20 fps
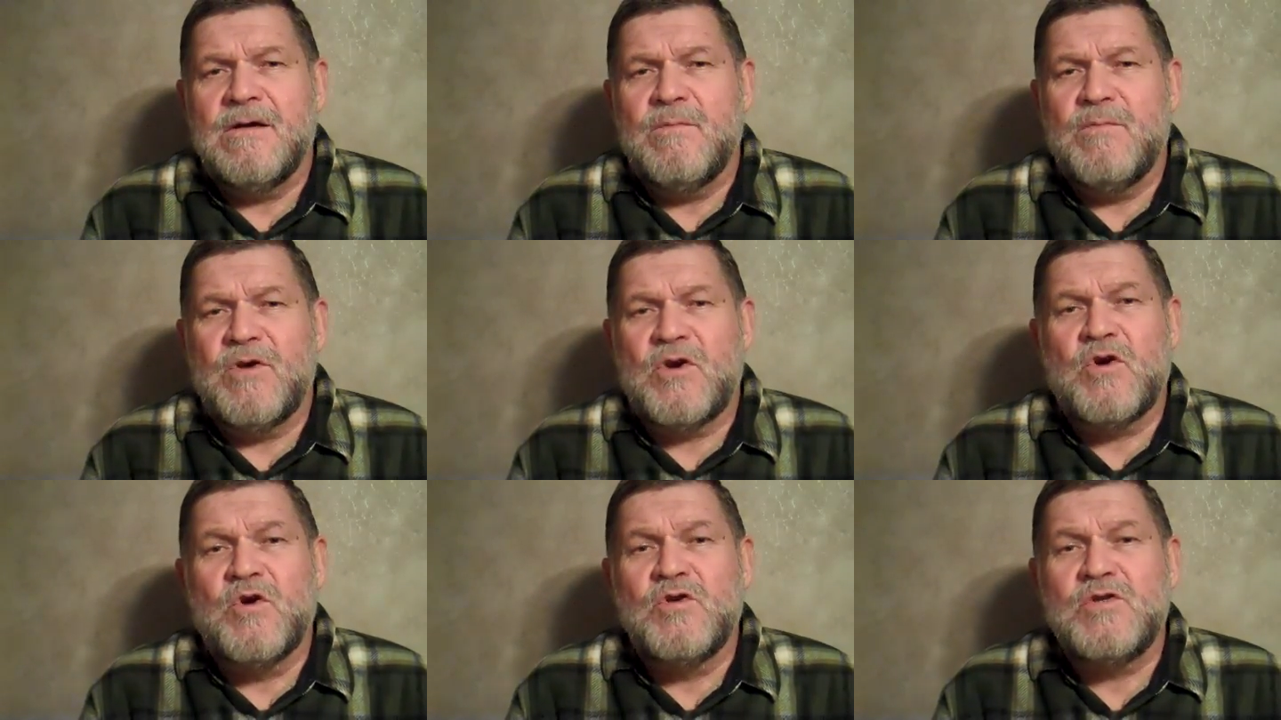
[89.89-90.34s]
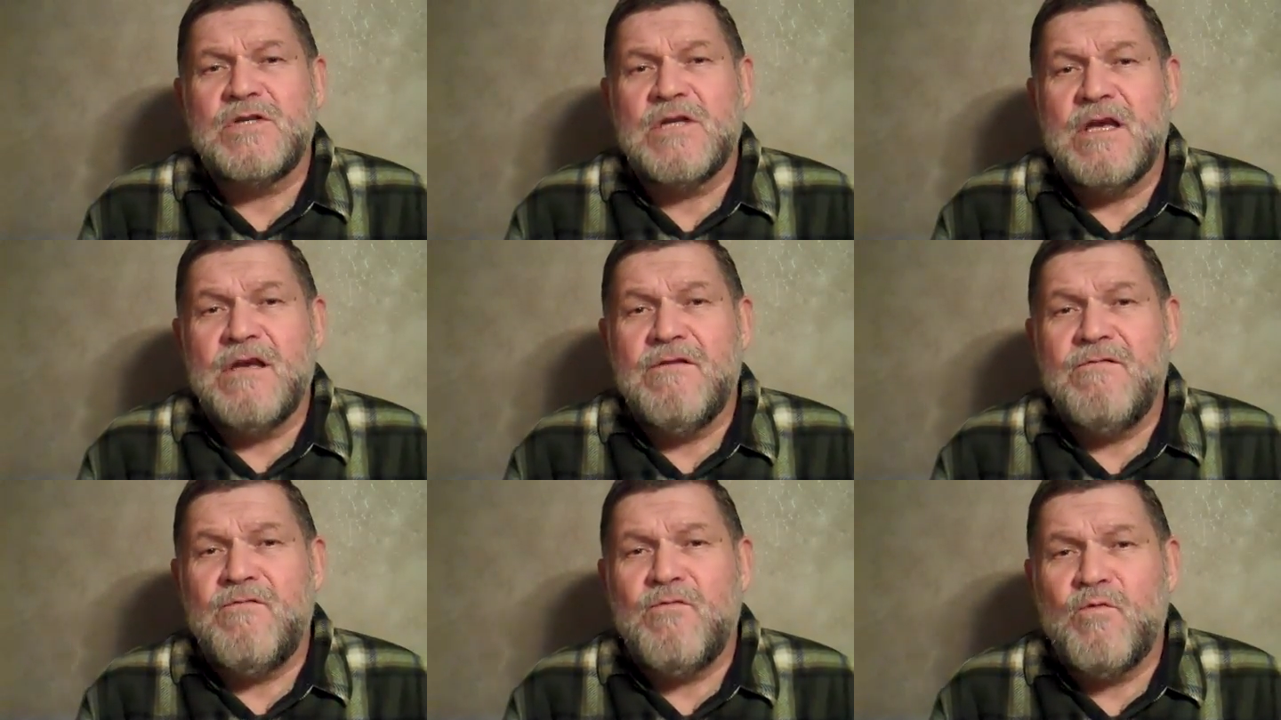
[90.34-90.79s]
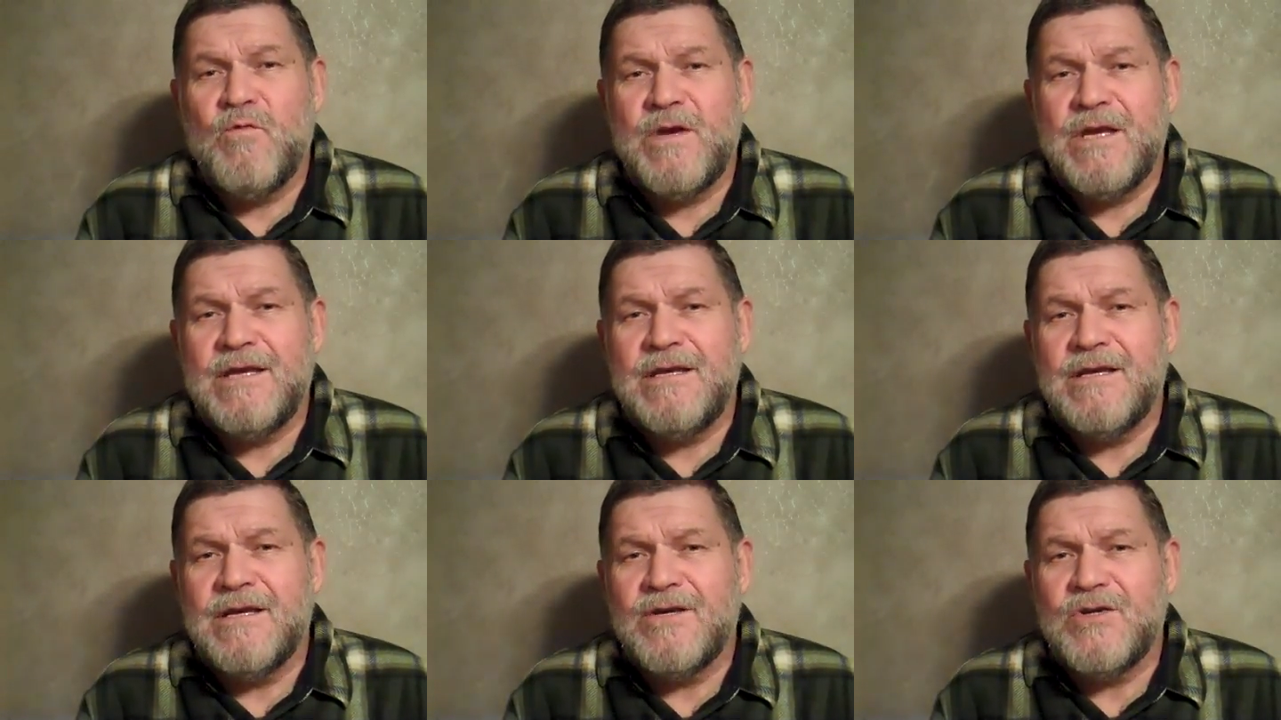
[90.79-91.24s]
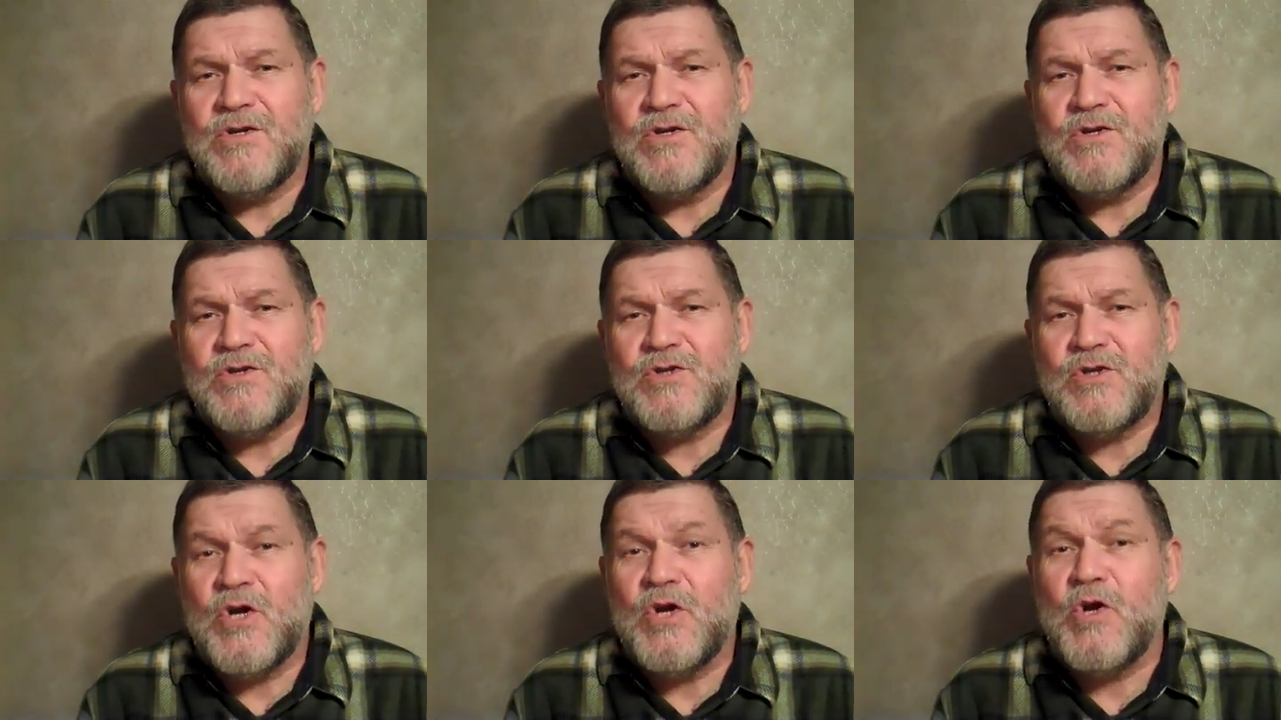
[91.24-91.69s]
Because if we
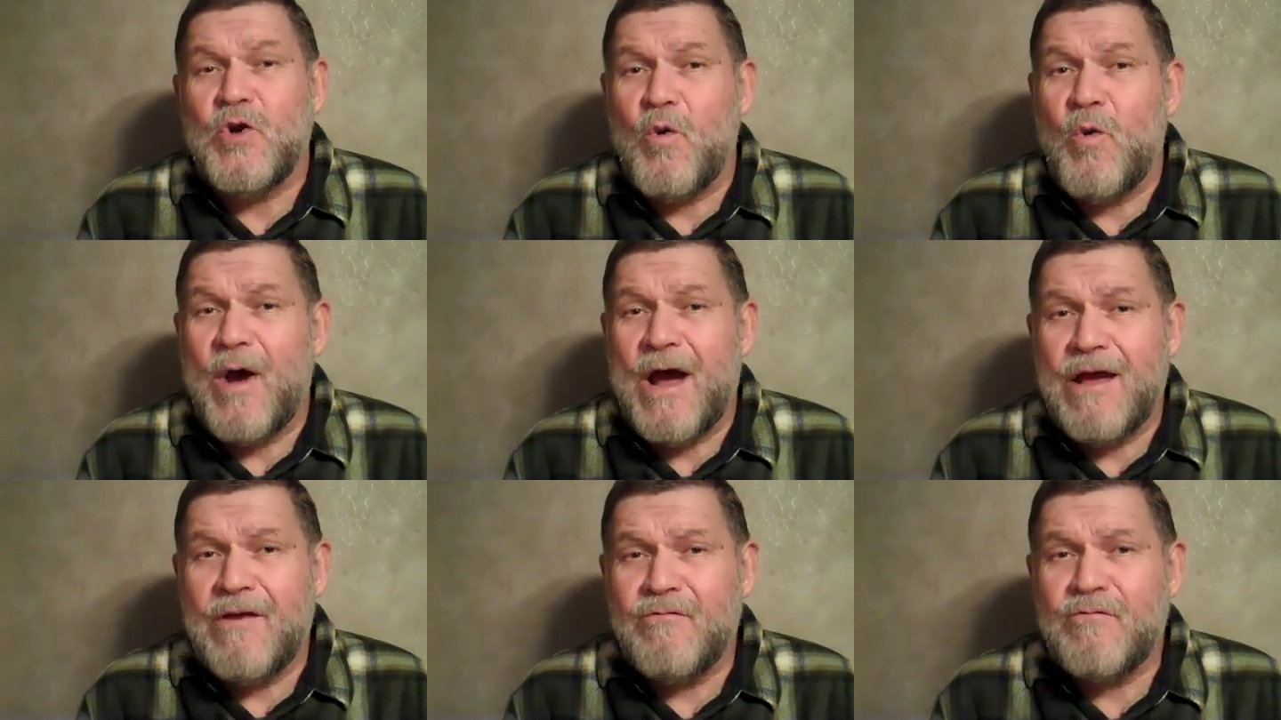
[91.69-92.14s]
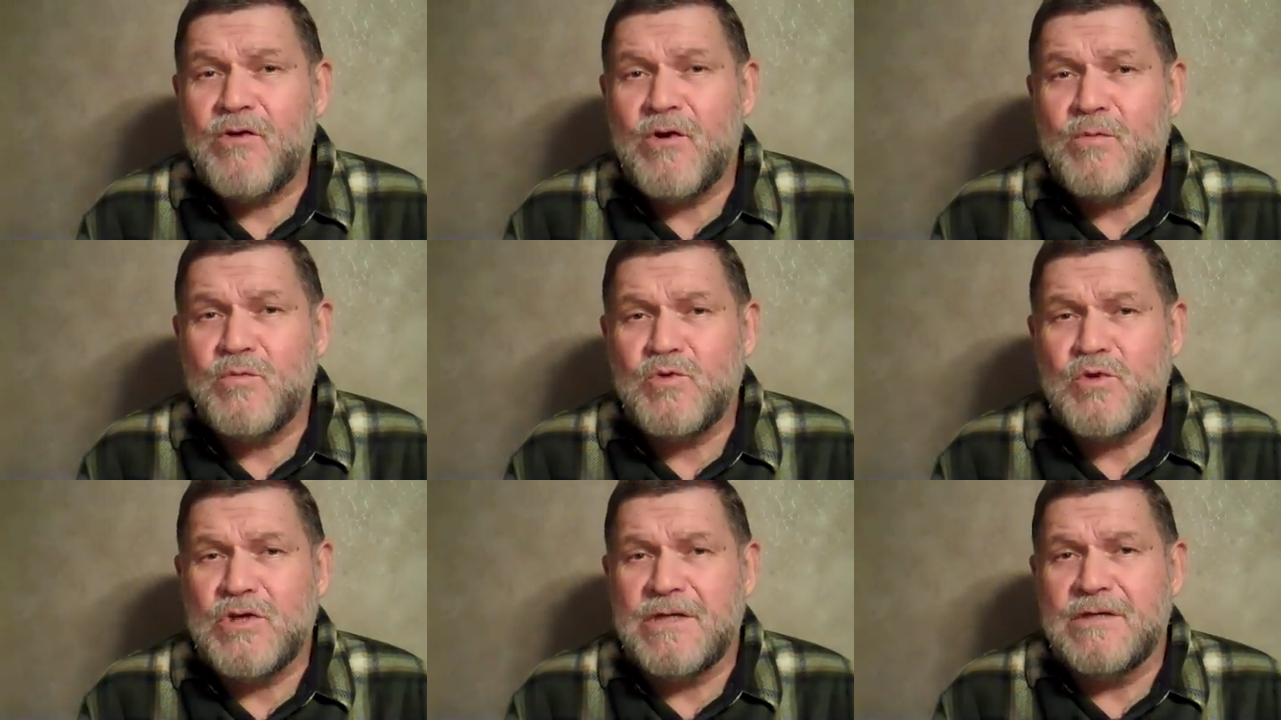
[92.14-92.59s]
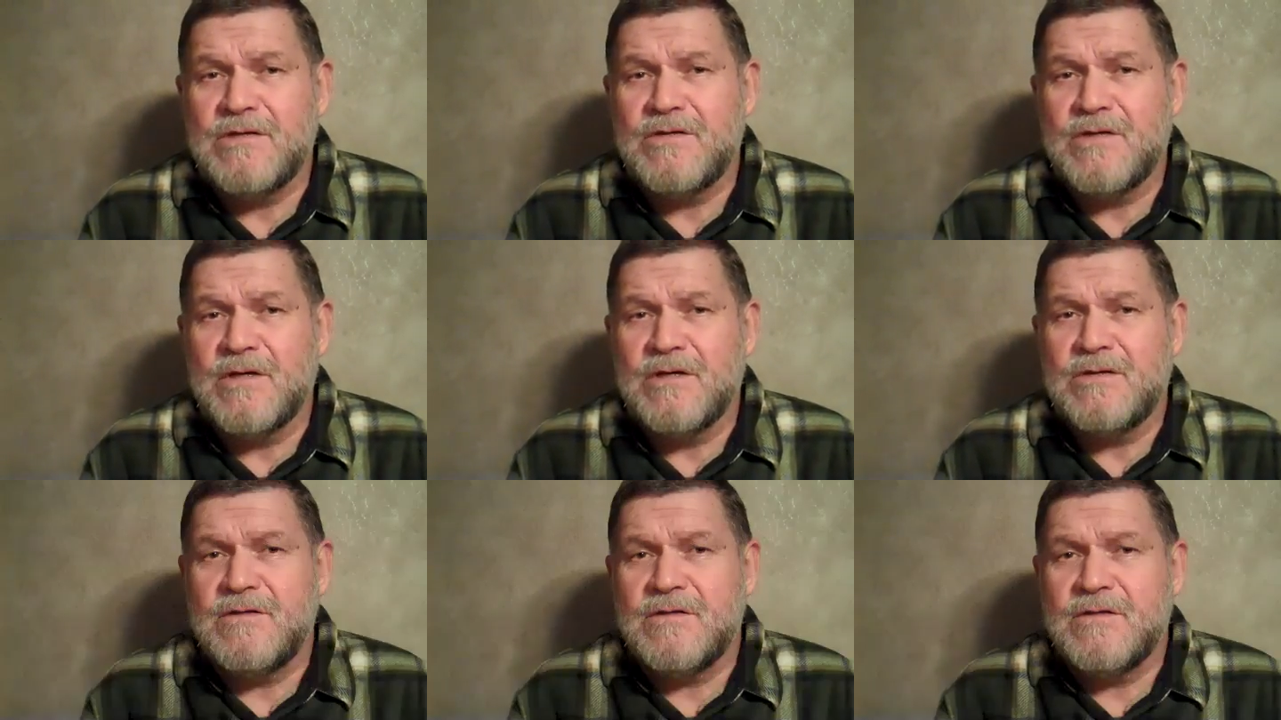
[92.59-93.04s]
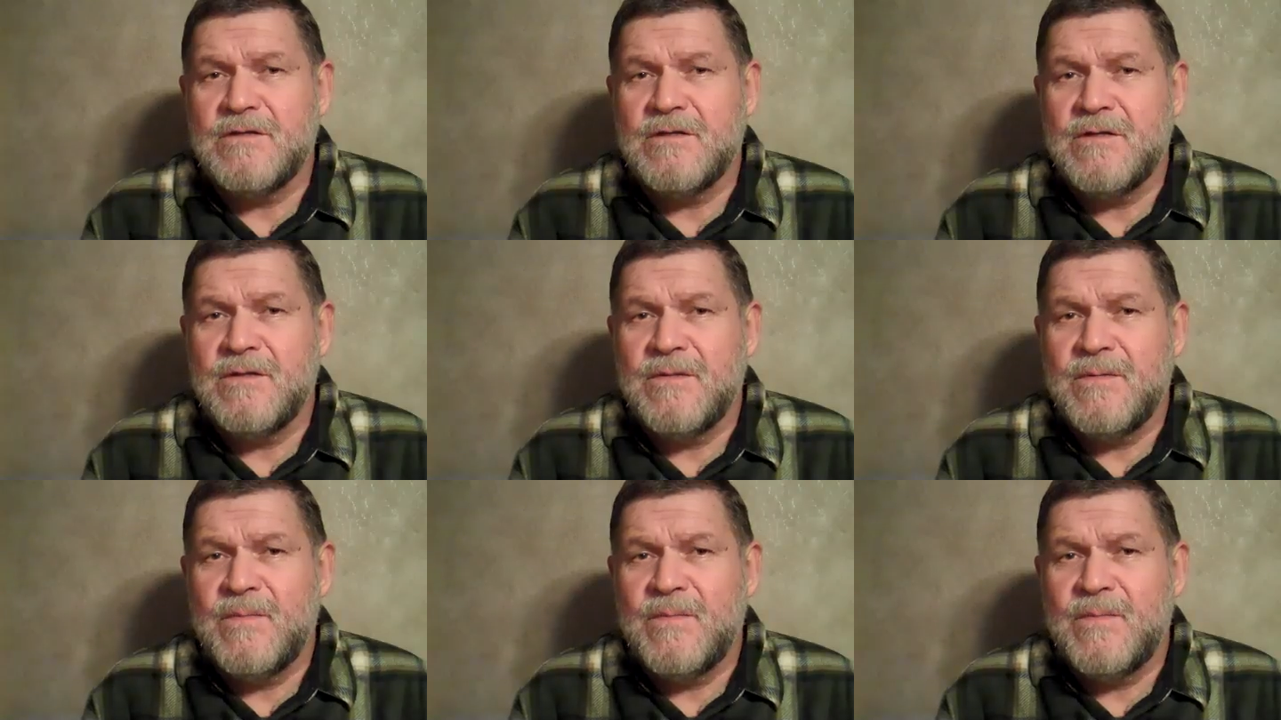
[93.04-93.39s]
turn away from Jesus